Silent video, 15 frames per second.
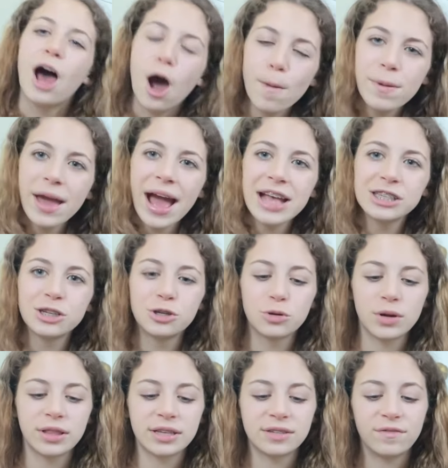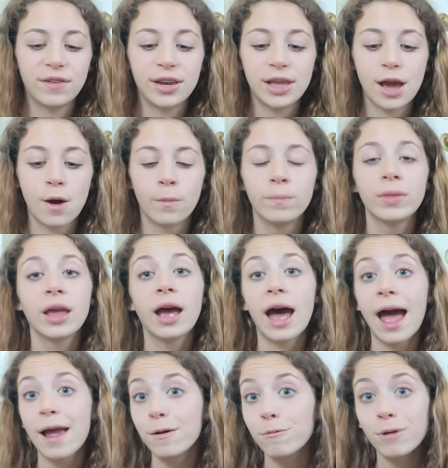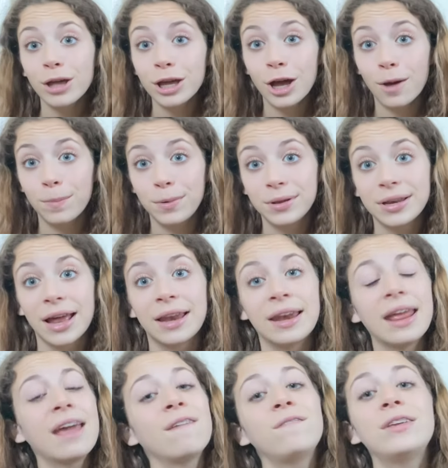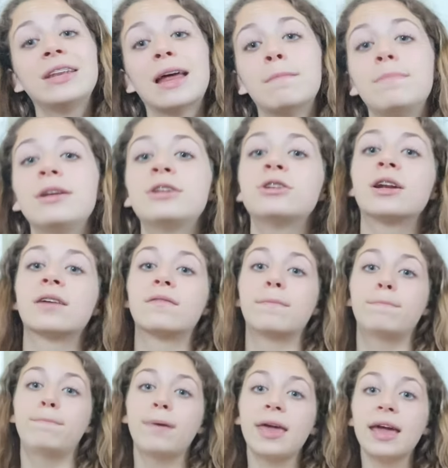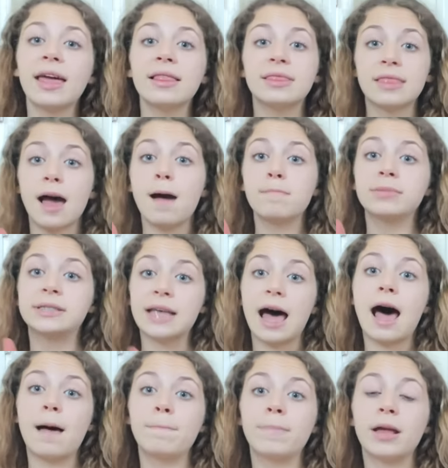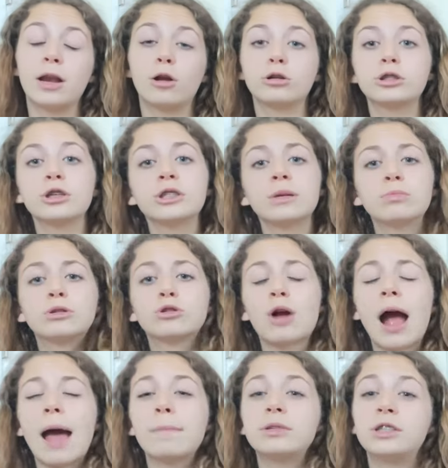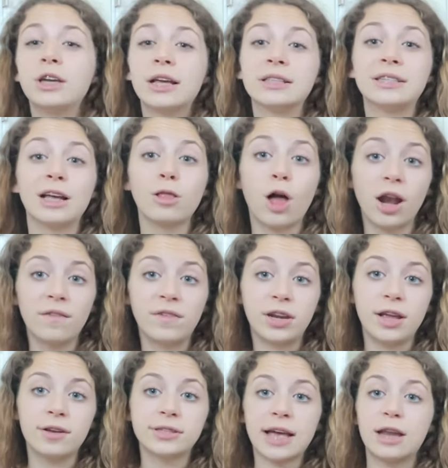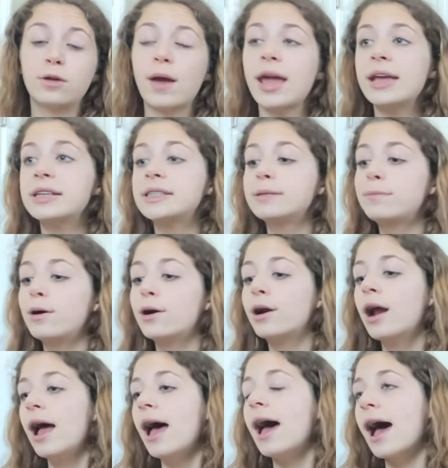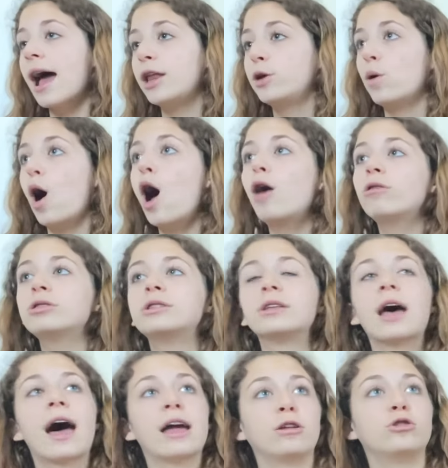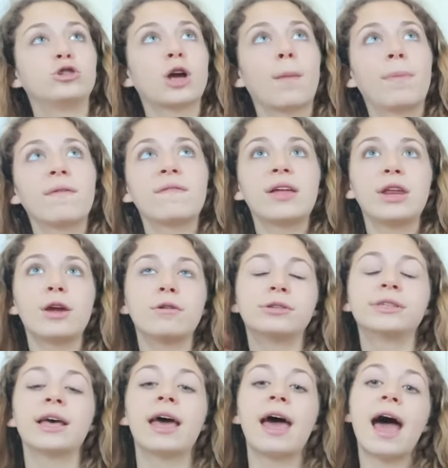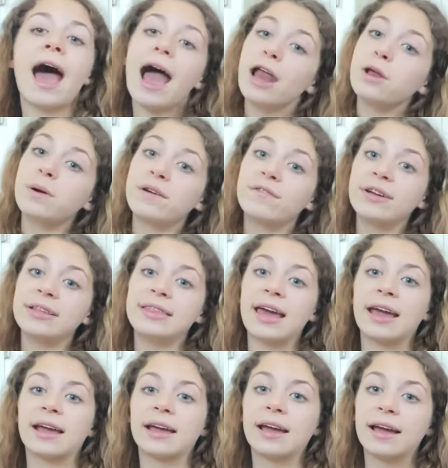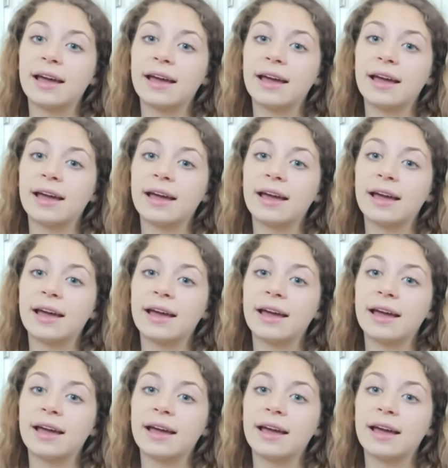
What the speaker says: Hope you guys enjoyed this video. I really hope you did. And if you did, be sure to give a big thumbs up and also subscribe so you can see a lot of videos. I do ASMR, I do hauls, I do shopping videos, I do everything.